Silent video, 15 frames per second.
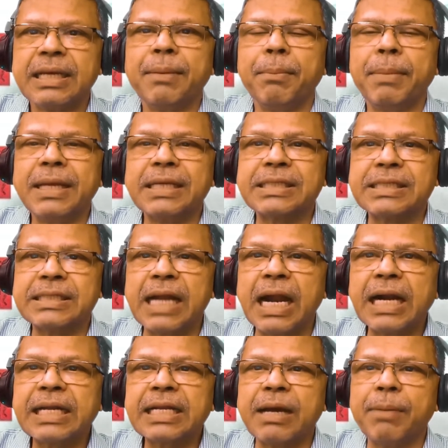may
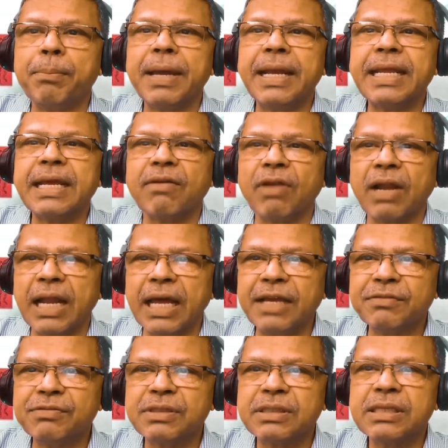start comparing our
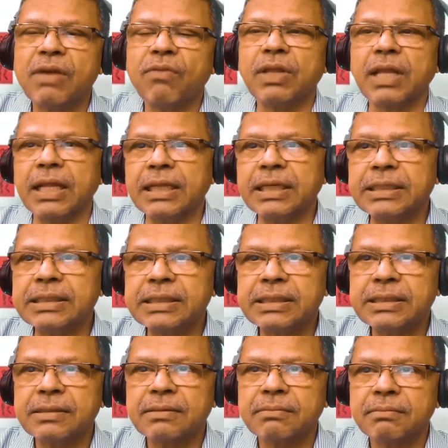lives with
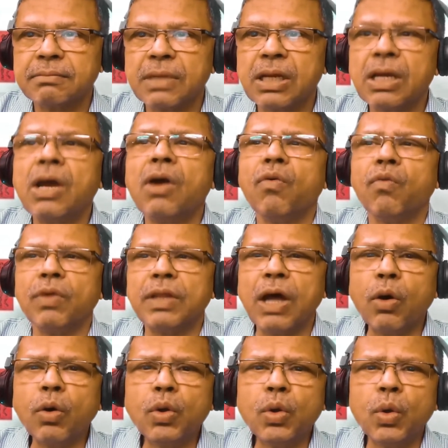others without